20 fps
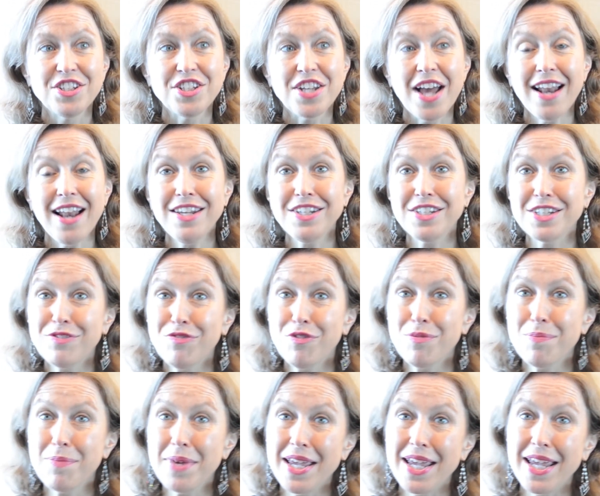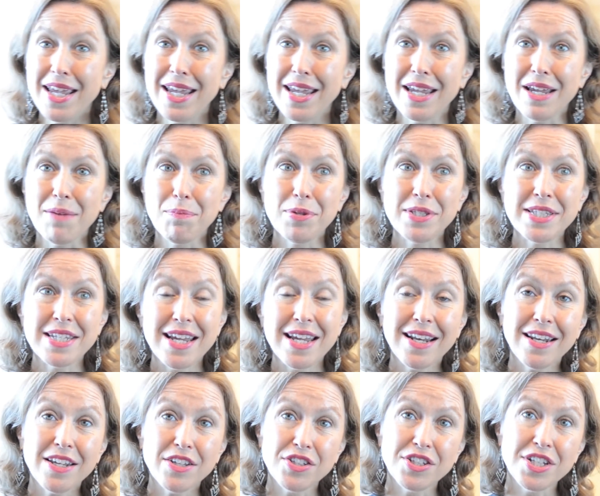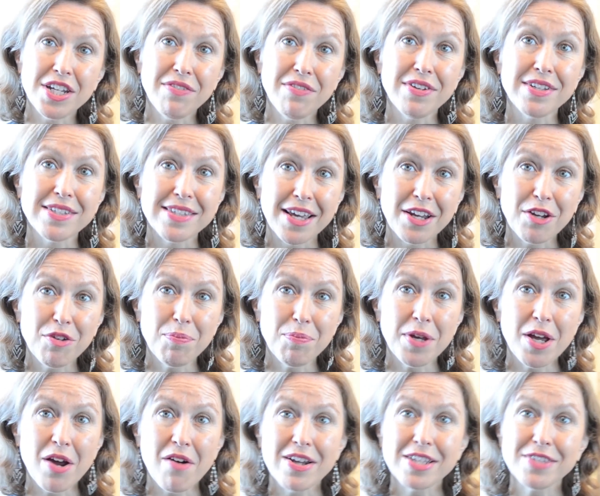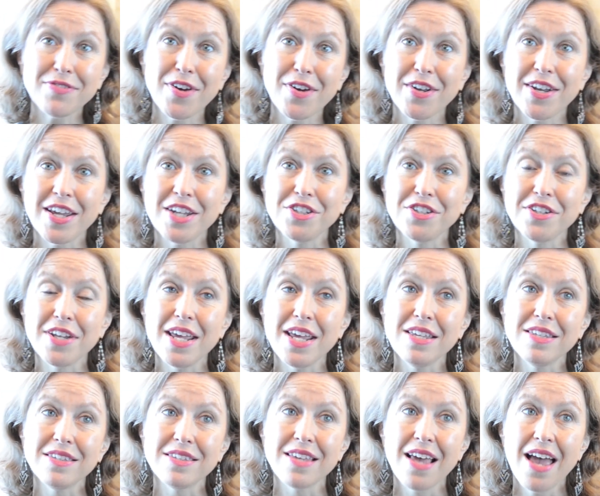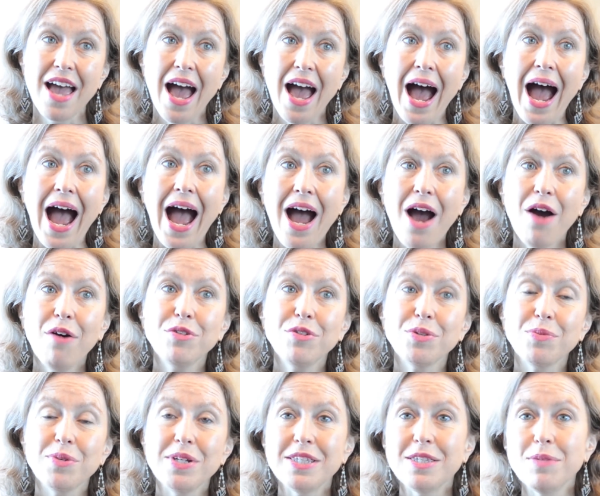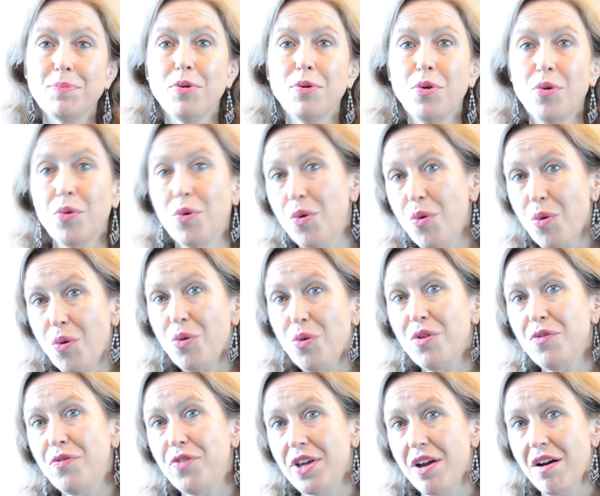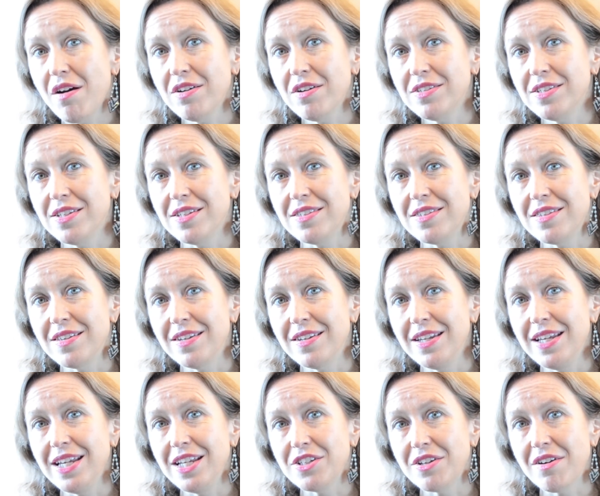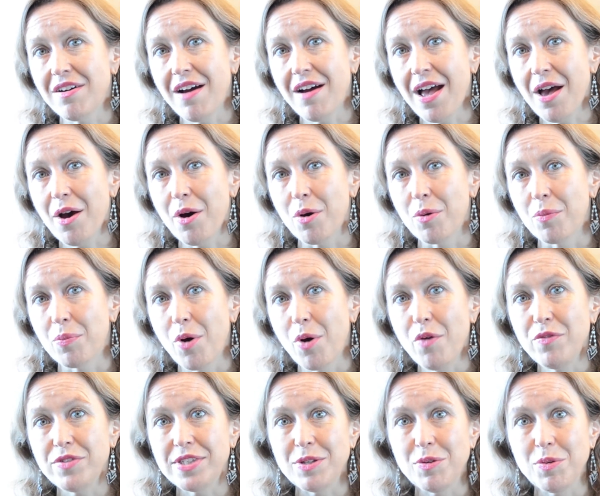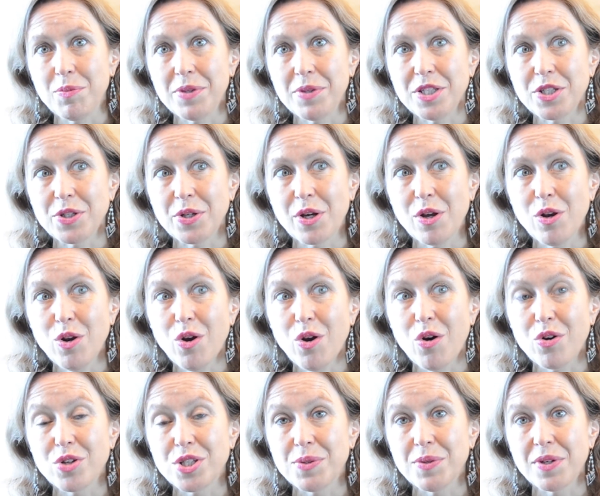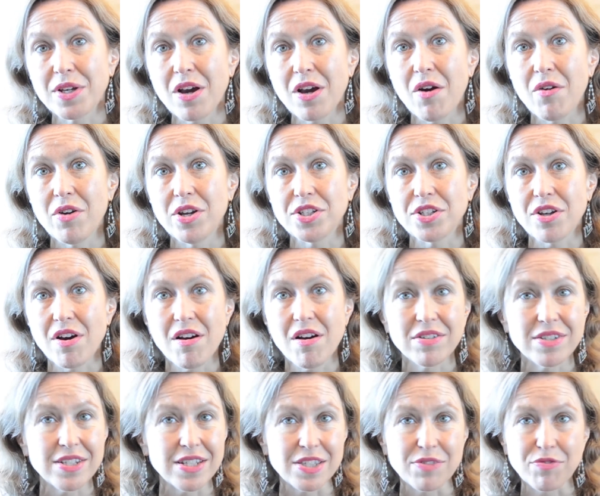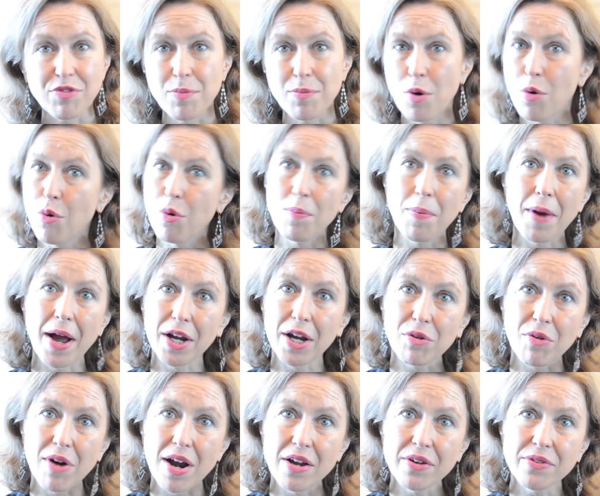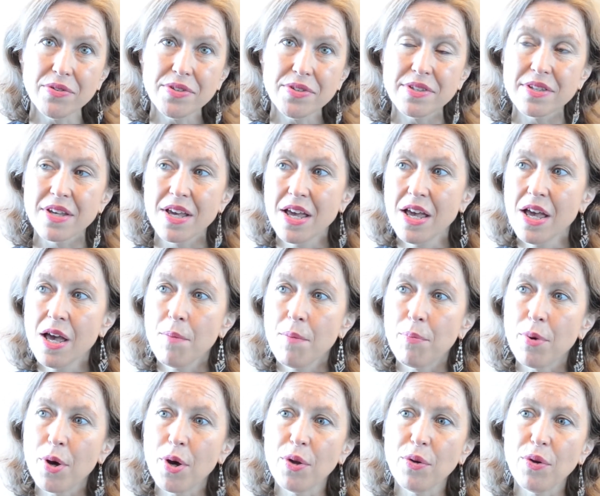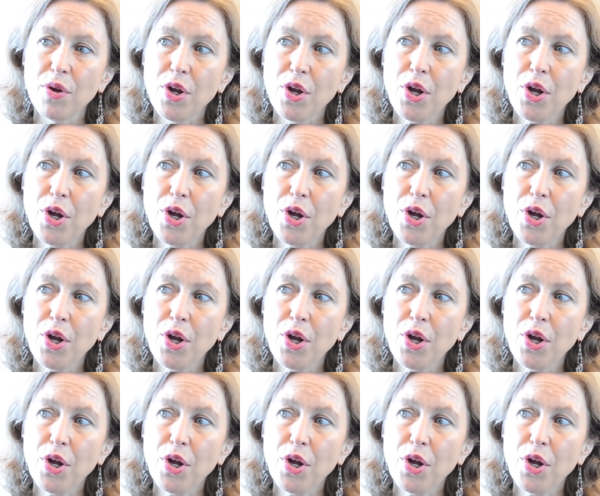Challenges for me, particularly as Chief Exec of PRS Foundation, is how do we support all of the artists that need our help? Obviously, we've been doing a lot to encourage artists from all backgrounds, but